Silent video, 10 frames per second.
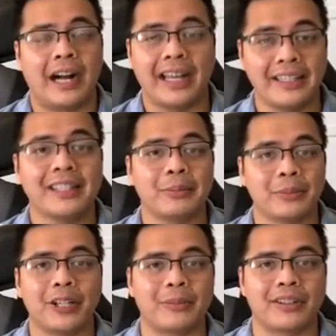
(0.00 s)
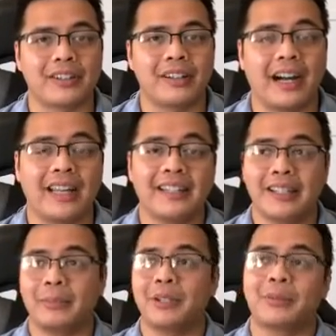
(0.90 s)
I need a plumber. I
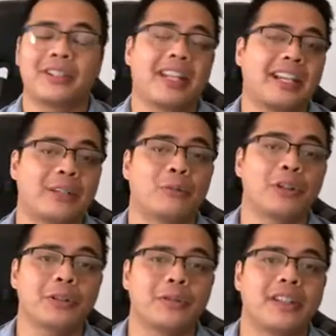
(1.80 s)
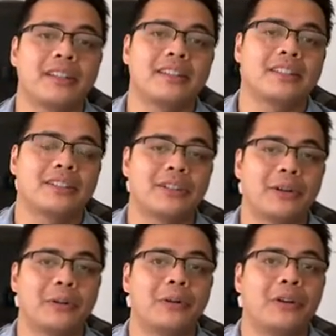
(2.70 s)
need a plumber that I can work with.
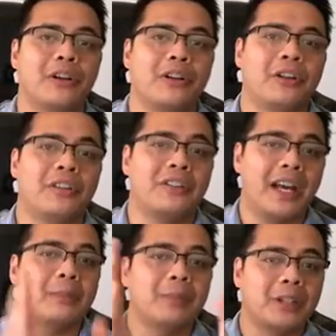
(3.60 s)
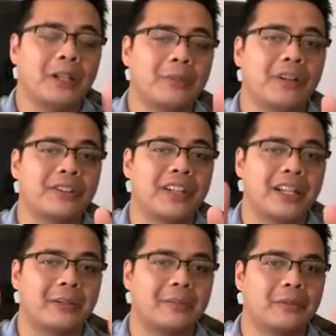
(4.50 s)
So that plumber
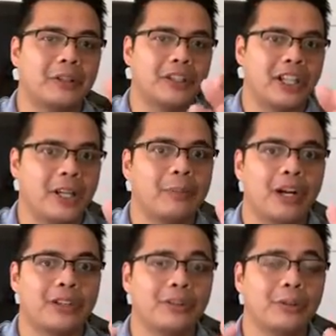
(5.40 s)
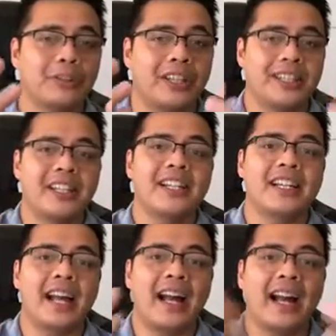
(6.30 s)
that I'm looking up on Google, they
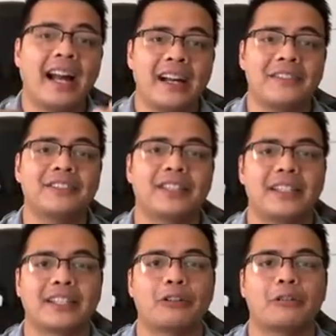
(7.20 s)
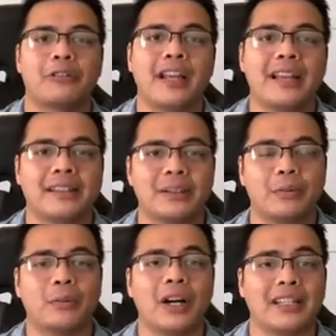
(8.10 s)
didn't have to create
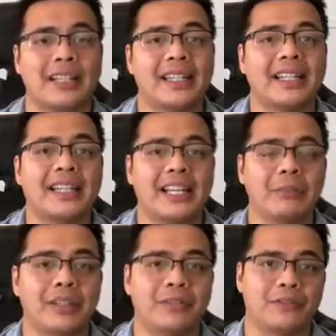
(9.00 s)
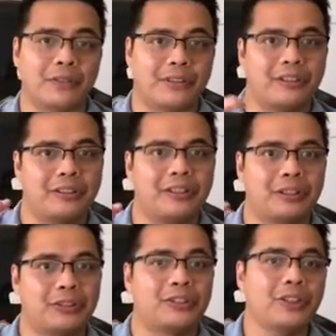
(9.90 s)
the need in me for
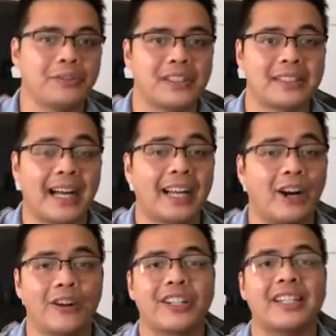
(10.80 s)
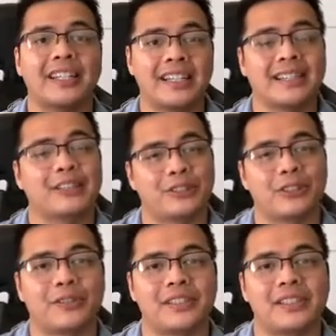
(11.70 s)
their service. I already need their
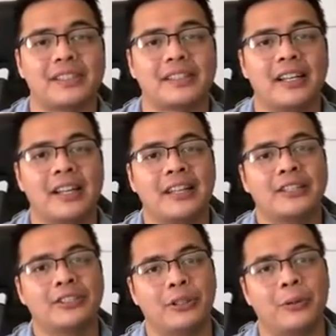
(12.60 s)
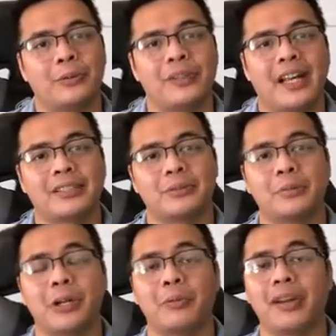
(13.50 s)
service. So that's
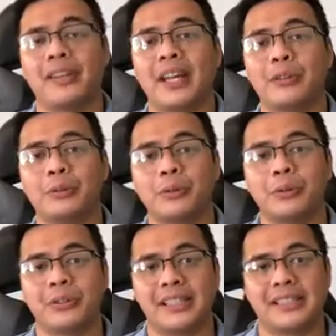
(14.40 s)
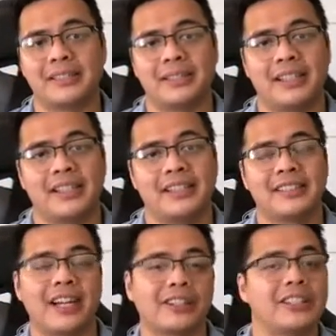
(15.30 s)
one way that Google is
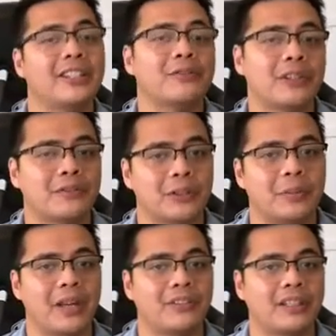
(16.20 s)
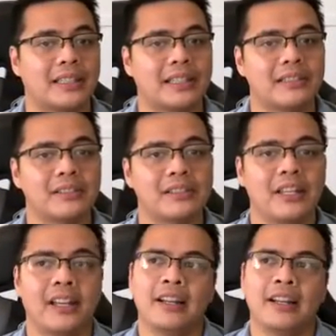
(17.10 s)
entirely different from everything else.